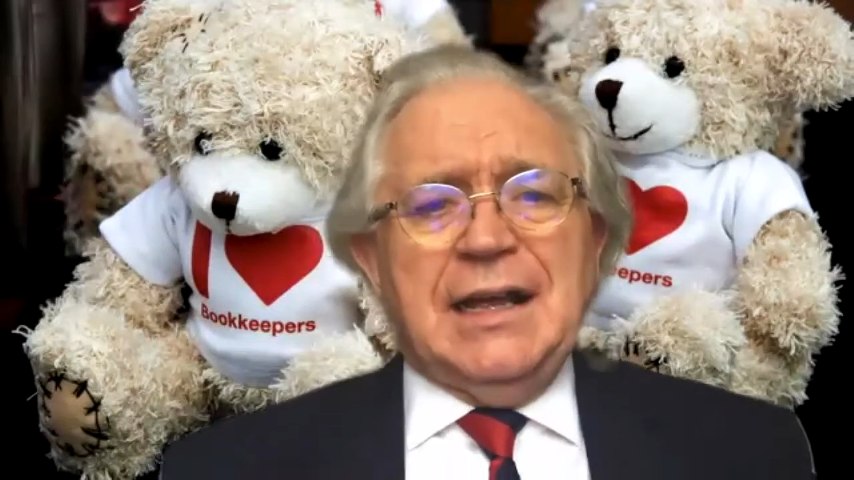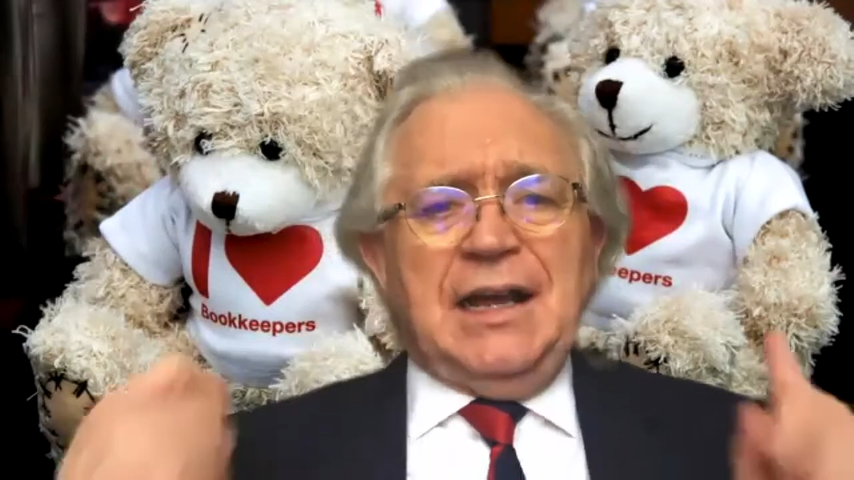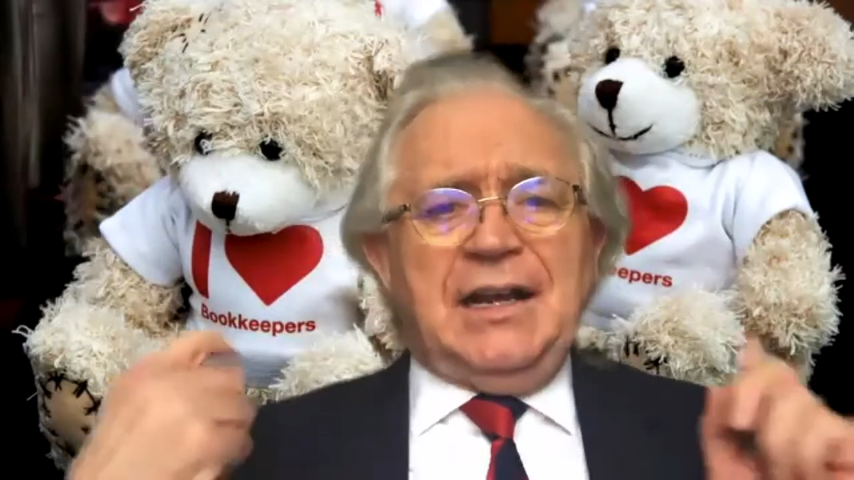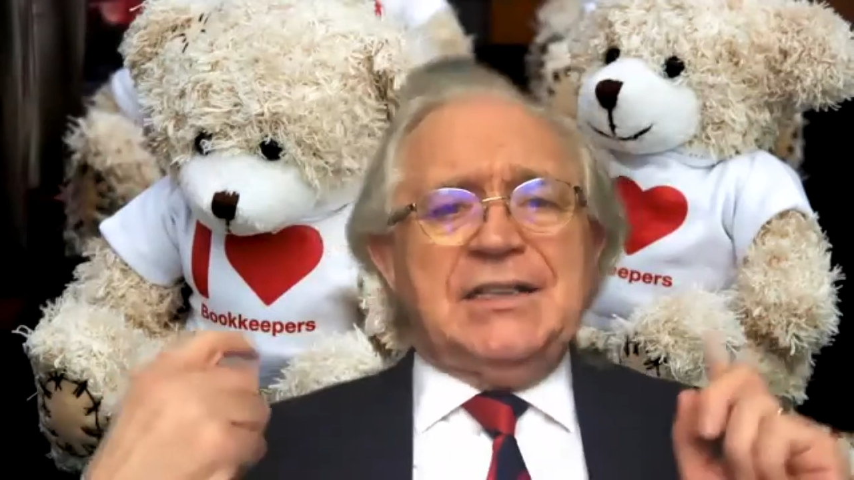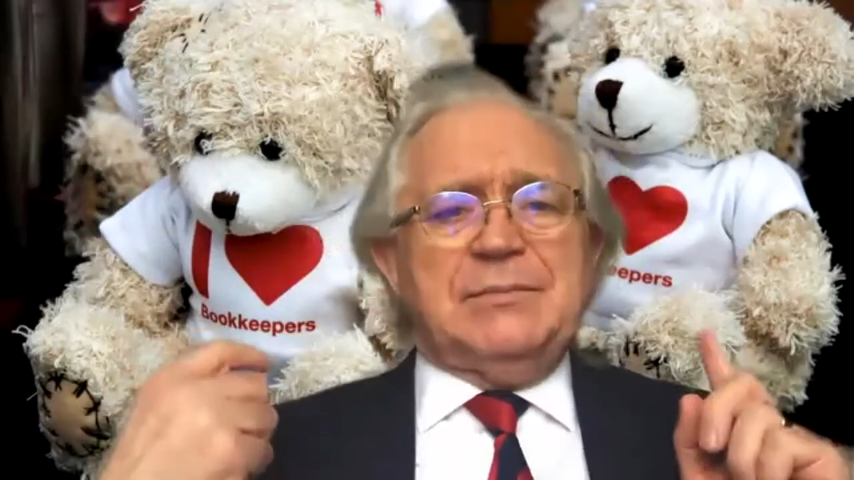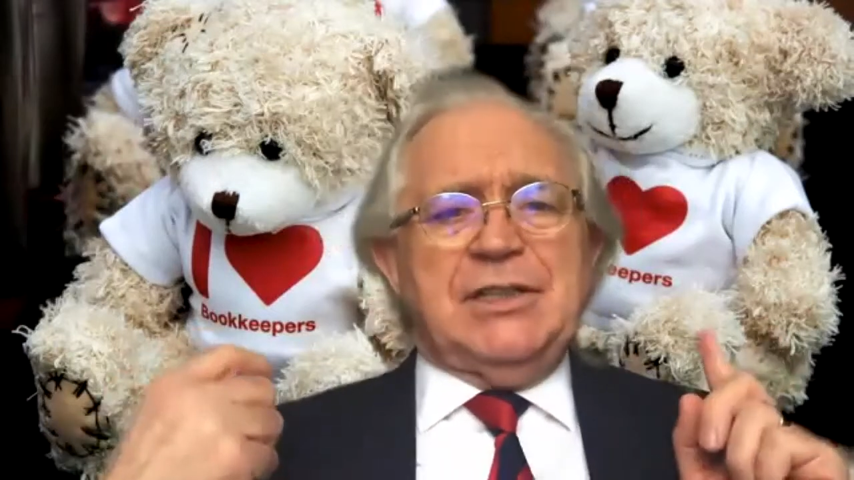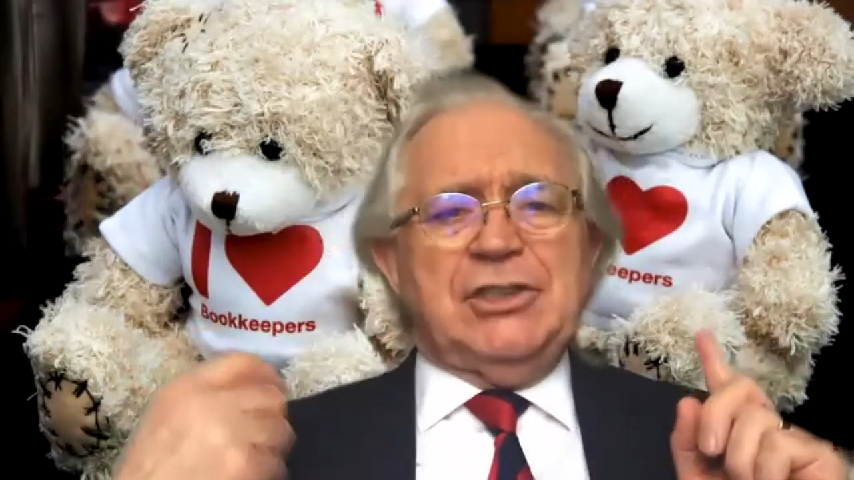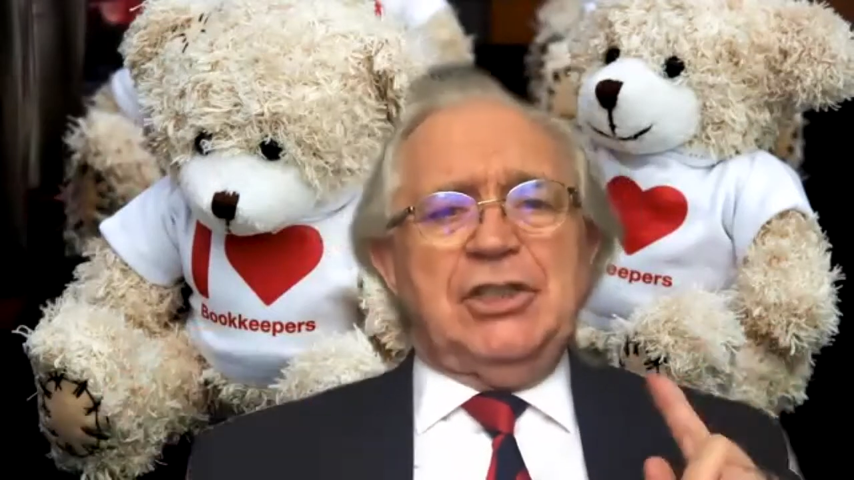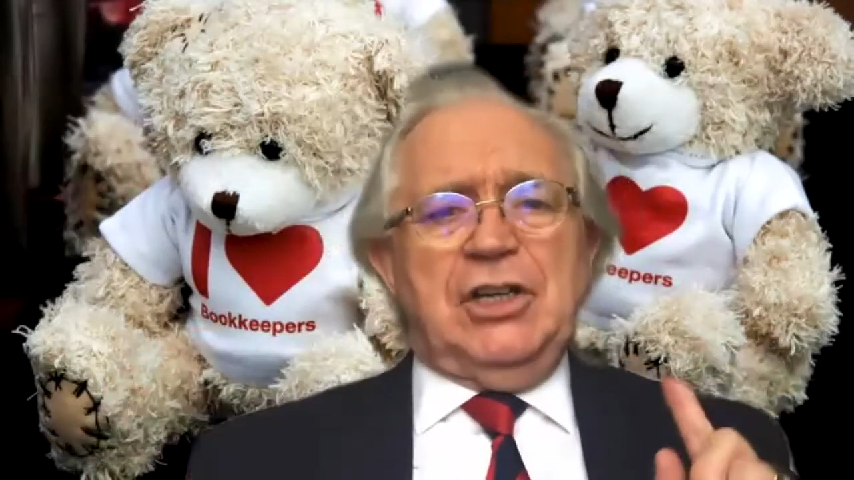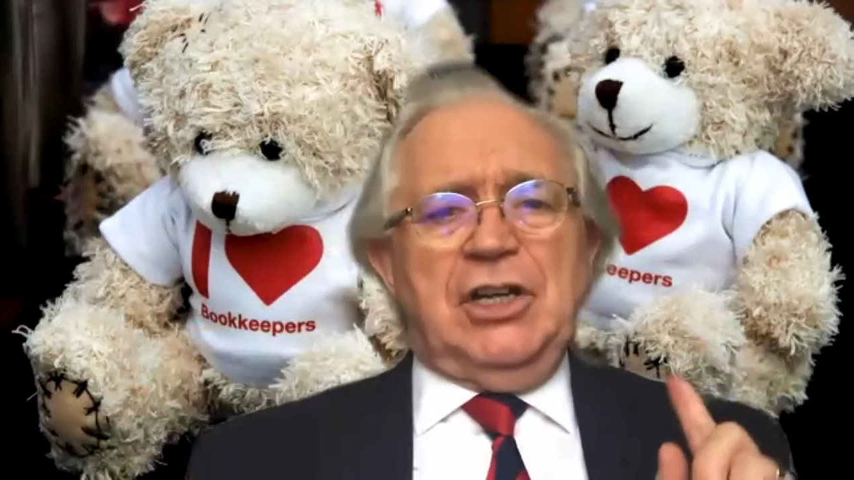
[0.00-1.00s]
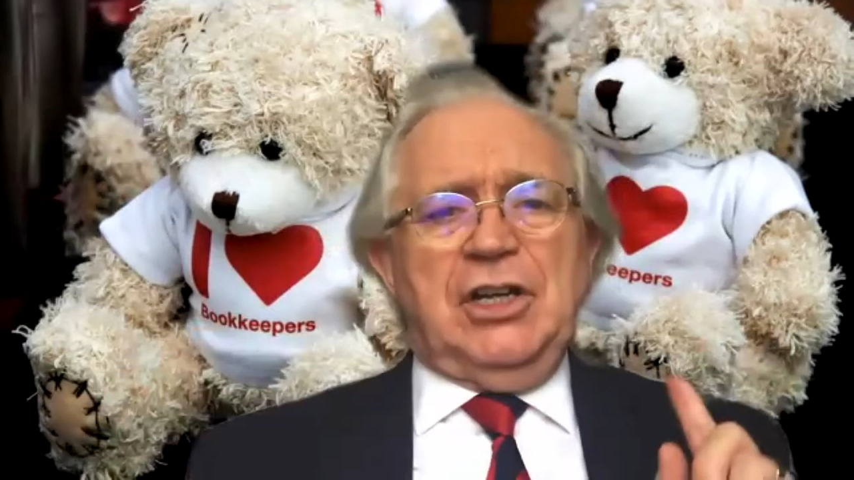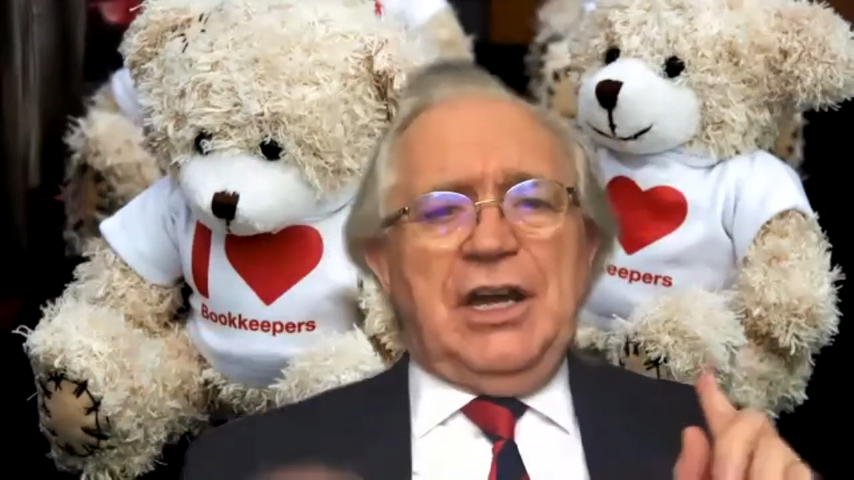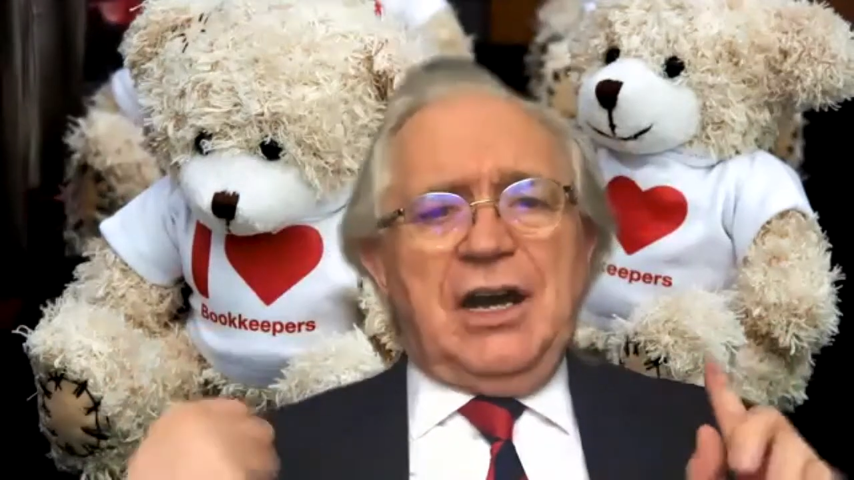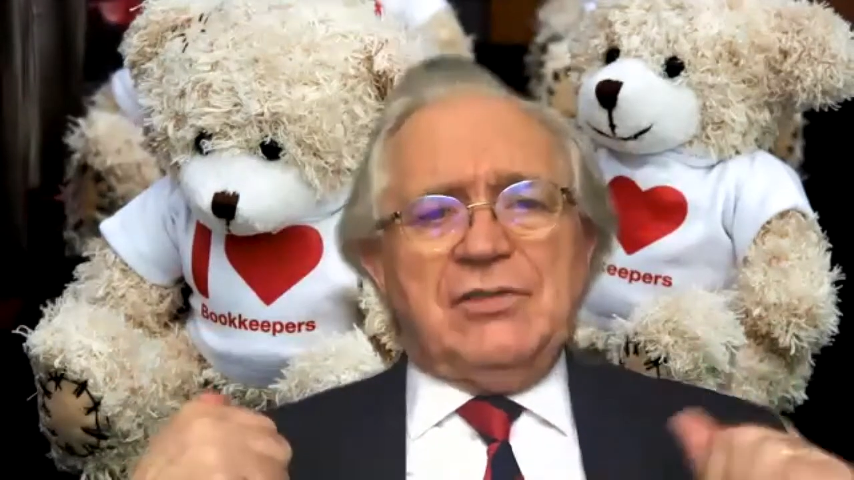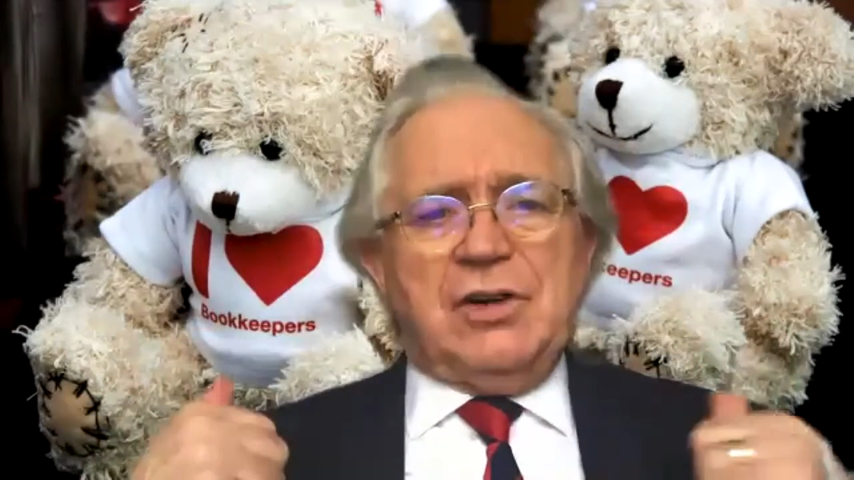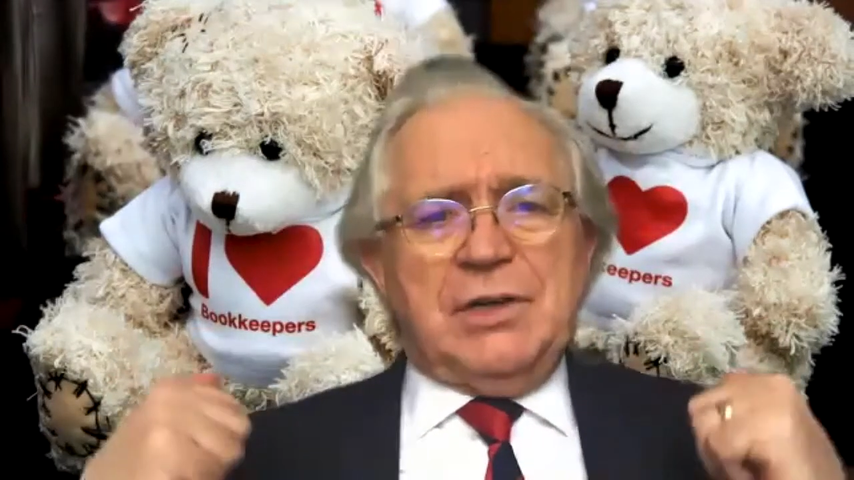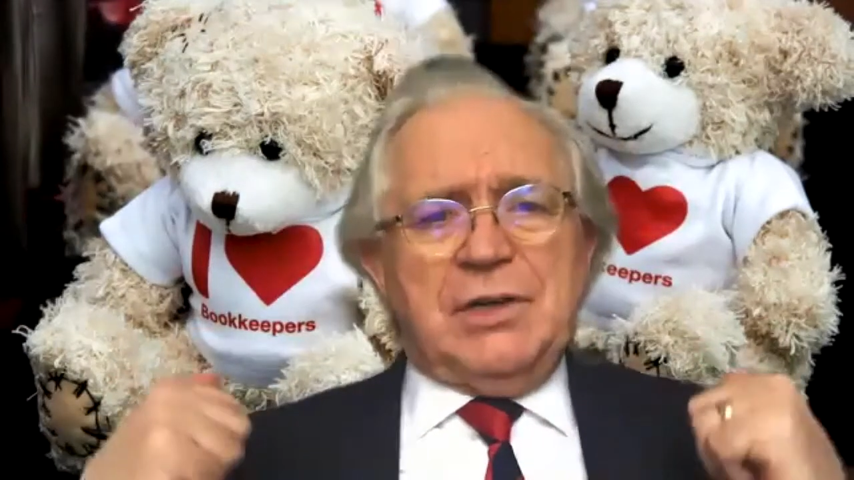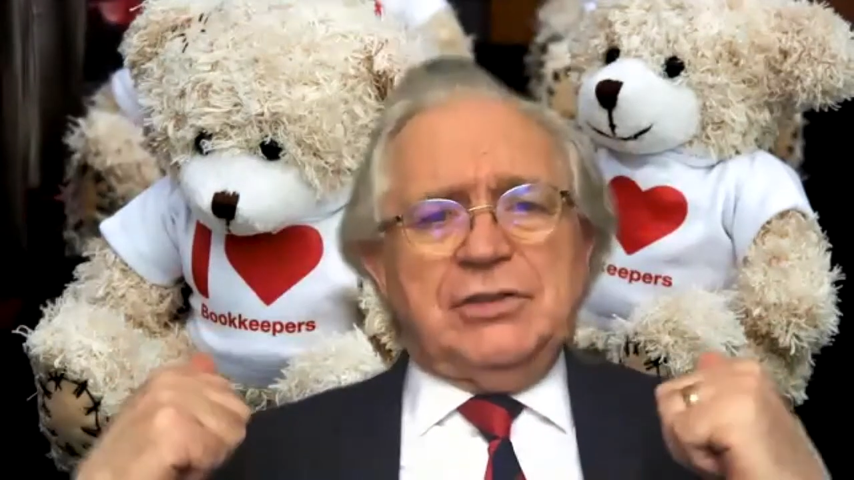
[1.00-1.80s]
And I did mention earlier, I've got my 2